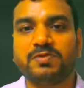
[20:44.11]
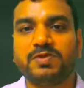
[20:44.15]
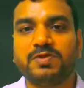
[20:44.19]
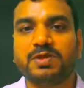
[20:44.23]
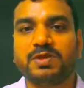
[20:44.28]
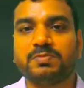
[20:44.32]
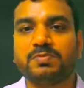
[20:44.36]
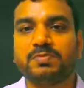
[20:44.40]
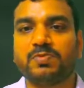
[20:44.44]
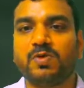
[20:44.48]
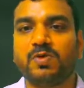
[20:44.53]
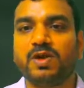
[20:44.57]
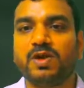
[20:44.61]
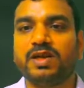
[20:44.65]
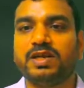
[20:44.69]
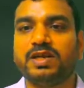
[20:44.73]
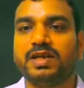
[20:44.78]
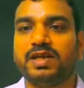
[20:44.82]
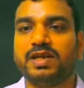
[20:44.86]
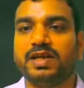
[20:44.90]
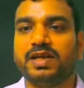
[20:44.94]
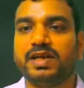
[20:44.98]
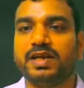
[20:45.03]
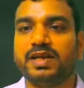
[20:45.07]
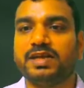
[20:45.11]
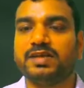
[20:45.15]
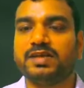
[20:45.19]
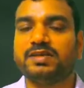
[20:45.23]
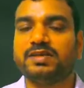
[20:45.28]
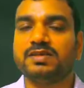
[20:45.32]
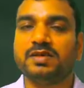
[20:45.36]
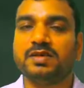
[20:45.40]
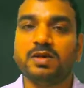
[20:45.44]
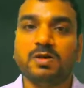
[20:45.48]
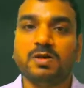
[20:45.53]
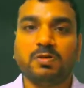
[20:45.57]
between point A
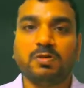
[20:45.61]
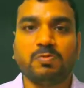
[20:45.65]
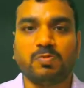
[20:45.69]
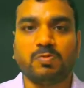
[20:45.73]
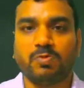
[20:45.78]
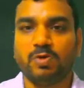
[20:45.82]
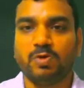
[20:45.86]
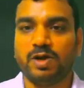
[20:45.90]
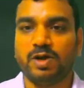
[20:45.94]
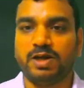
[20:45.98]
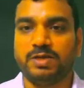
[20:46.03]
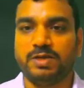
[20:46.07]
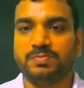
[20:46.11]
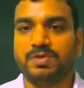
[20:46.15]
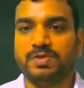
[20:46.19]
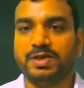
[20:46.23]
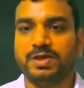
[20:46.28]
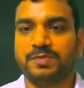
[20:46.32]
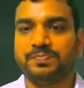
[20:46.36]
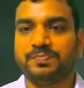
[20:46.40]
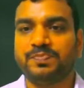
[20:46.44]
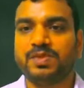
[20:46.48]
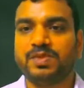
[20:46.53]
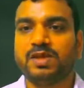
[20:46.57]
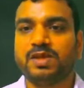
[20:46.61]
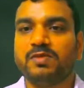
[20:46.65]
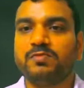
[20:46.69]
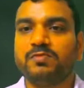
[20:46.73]
and point B.